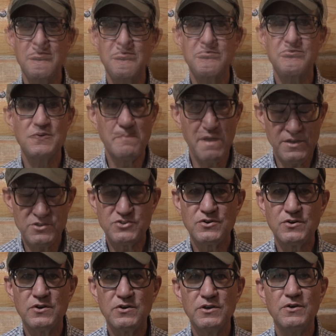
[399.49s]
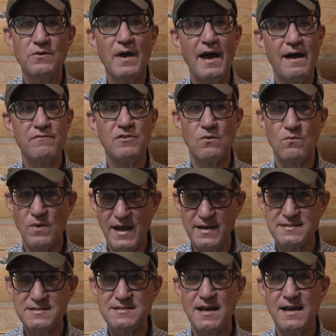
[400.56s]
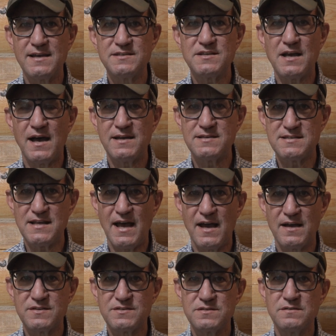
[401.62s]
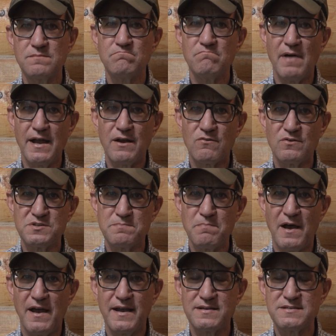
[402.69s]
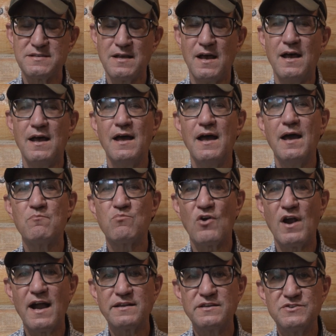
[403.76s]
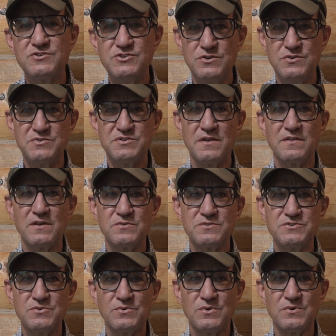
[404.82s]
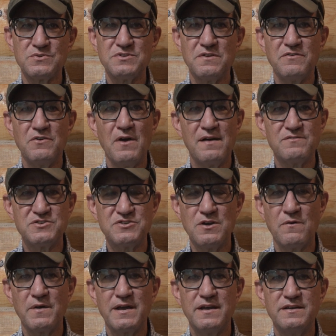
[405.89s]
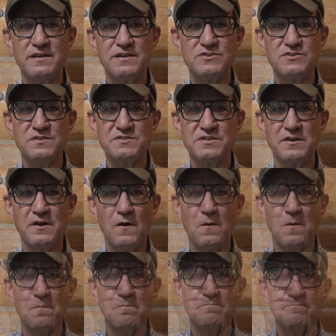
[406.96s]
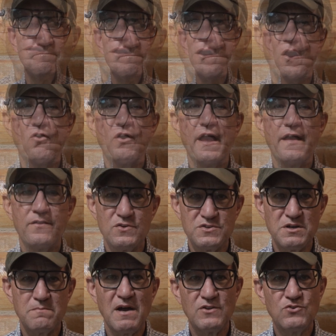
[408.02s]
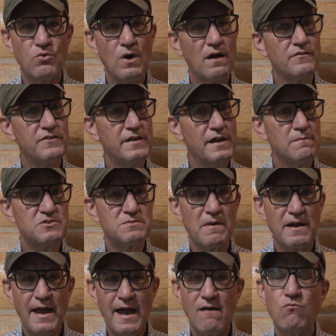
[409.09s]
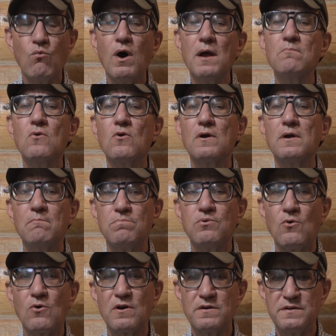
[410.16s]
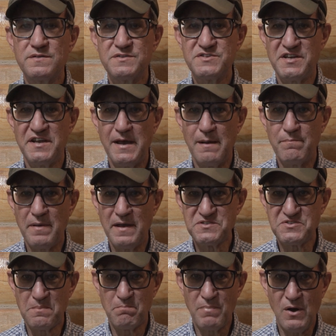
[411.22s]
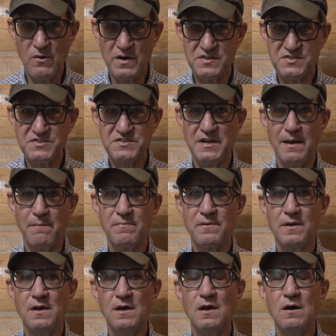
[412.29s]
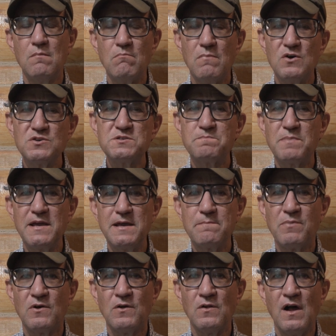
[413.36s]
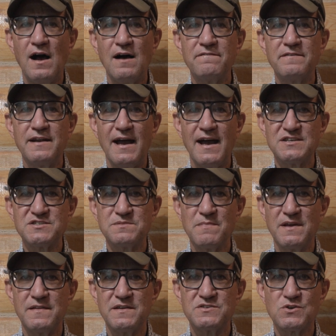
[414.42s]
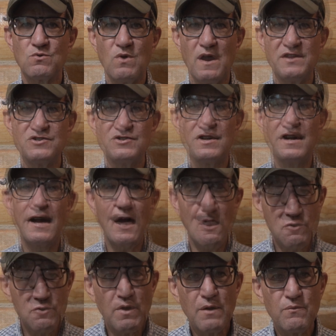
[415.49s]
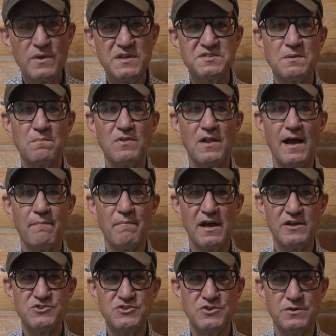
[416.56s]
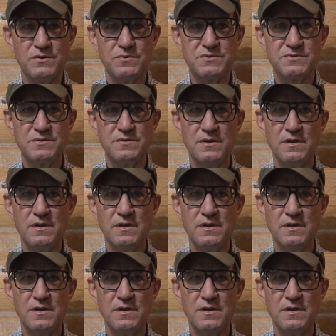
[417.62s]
So make sure you have the right size ice axe, micro spikes, and practice using those tools if you have snowy conditions at home. Okay, those are my 12 tips, but I have one more important tip as a bonus tip. Most people often ask me this question: how do I resupply my shoes?